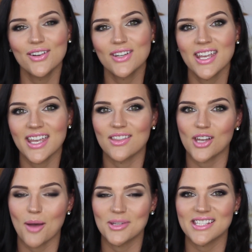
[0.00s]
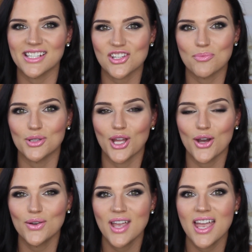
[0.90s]
out in the comment section
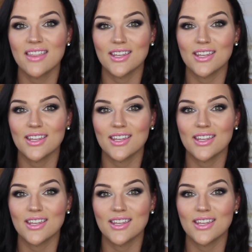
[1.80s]
below.